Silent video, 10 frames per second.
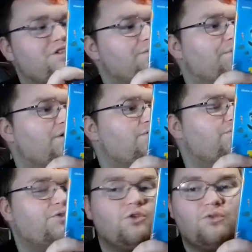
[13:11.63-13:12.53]
These are both
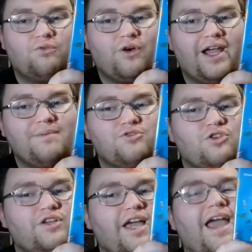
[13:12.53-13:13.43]
full frame, so
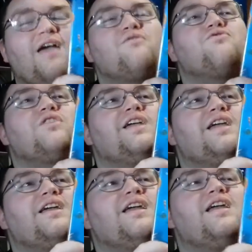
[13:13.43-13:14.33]
you get every